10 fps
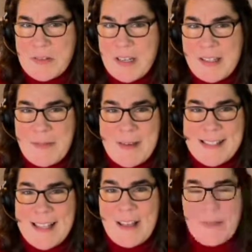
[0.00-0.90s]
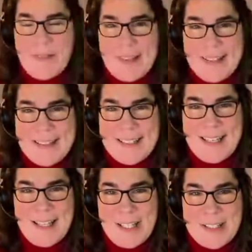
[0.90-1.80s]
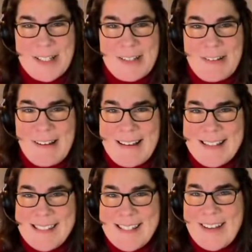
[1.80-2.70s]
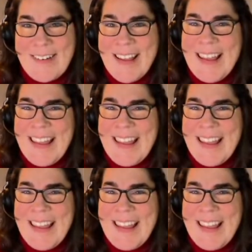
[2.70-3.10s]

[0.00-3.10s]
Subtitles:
directly myself that looked a little odd. So,